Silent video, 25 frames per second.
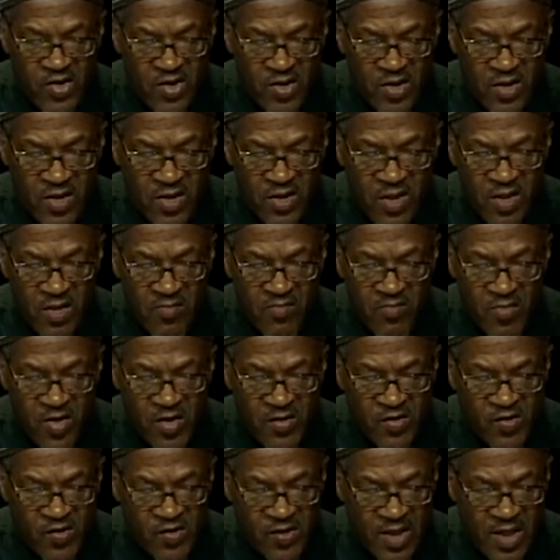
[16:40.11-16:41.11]
In the
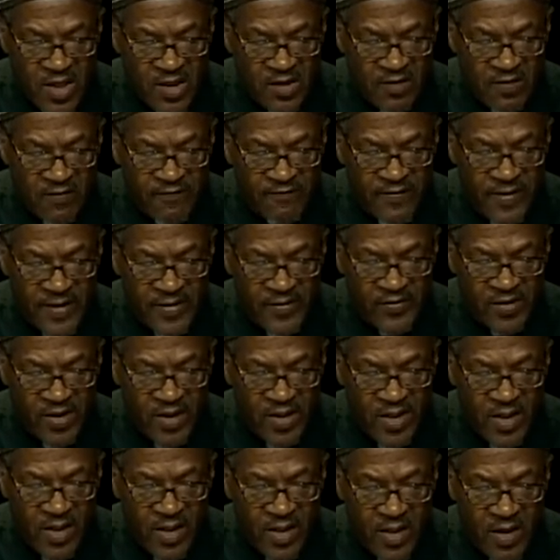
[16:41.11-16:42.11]
months that followed, the
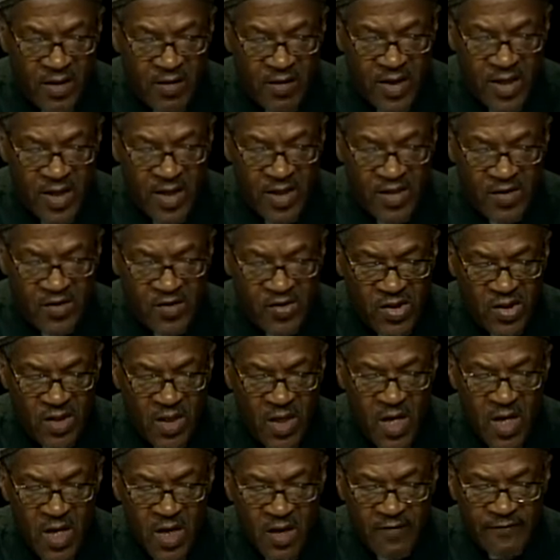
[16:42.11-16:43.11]
NAR and its
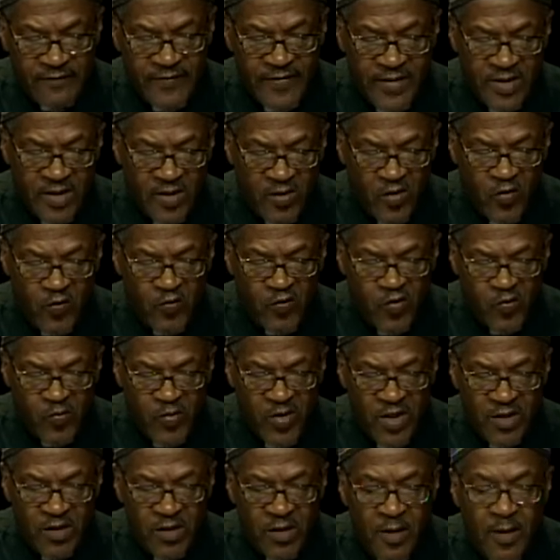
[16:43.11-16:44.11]
affiliate groups
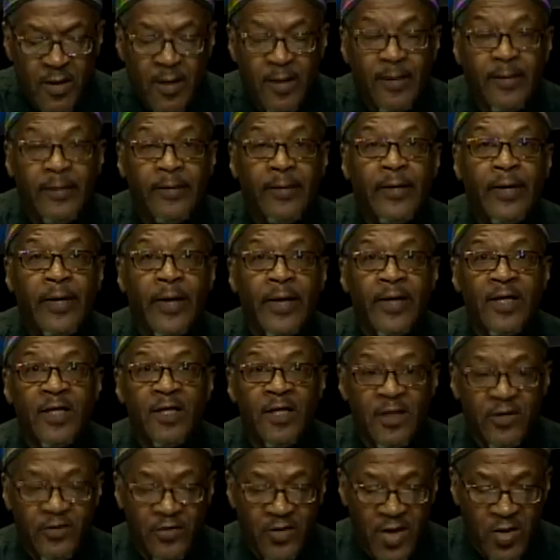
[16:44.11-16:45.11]
spent
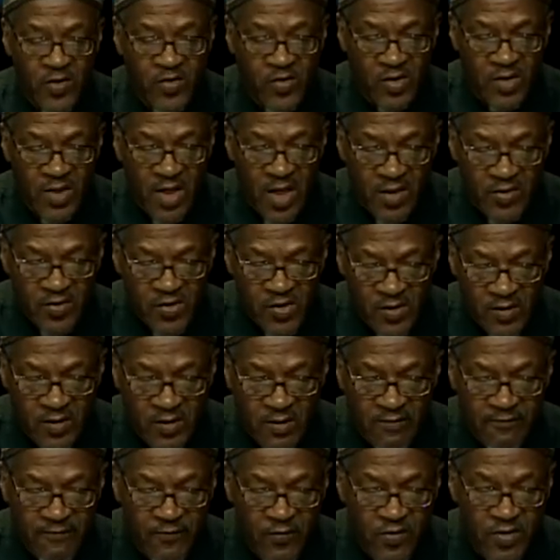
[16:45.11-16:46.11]
$98,000,
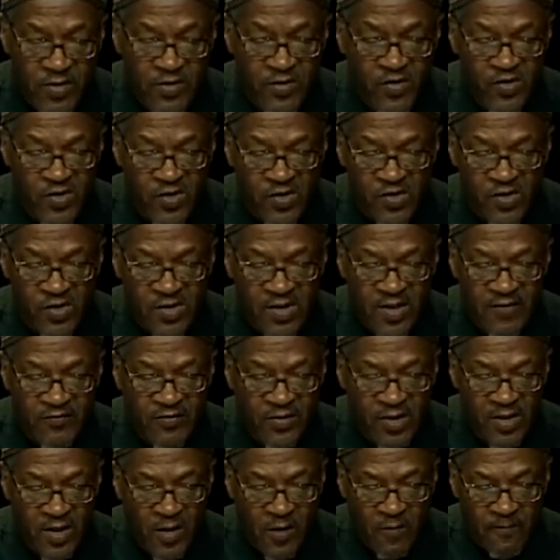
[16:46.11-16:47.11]
$467
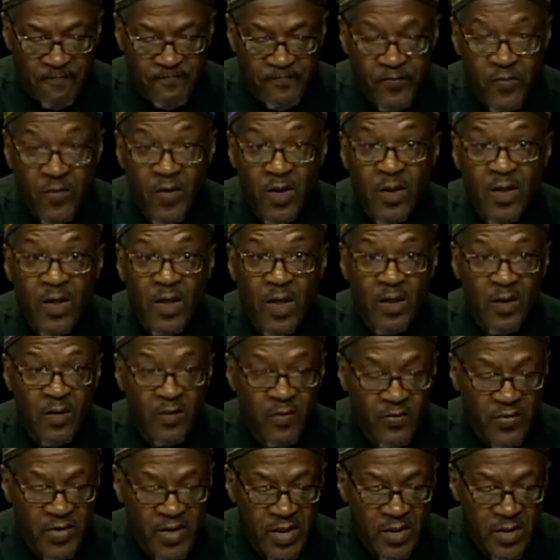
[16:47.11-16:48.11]
to help Heller
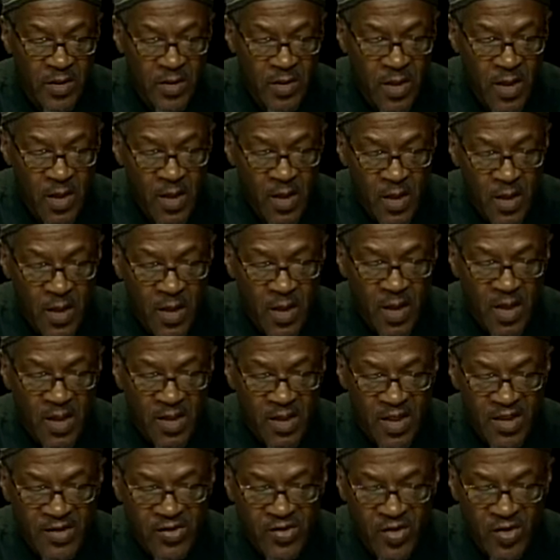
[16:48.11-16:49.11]
win
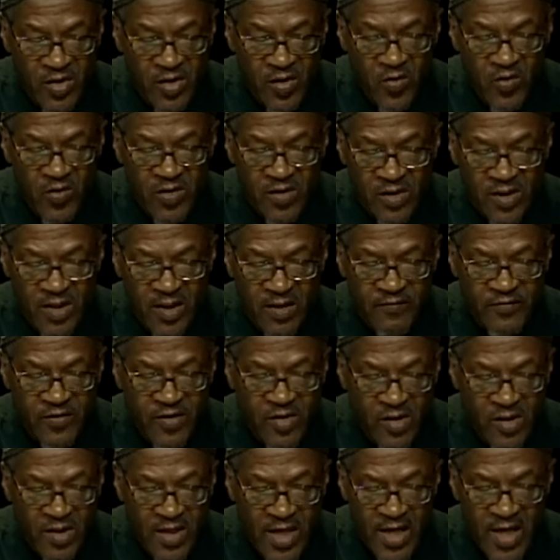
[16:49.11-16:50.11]
election, including
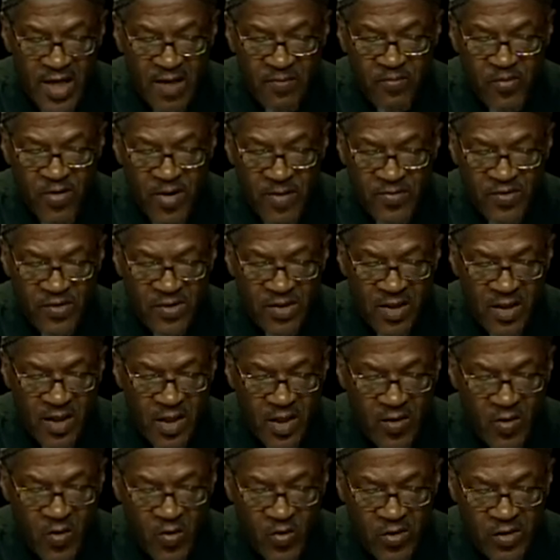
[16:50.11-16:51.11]
television ad promising
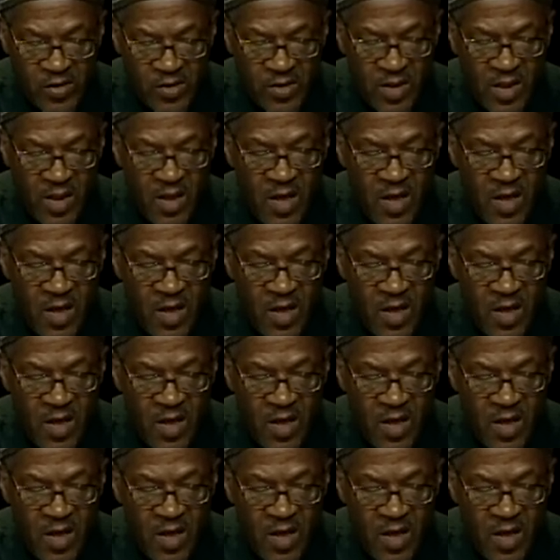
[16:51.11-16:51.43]
Heller would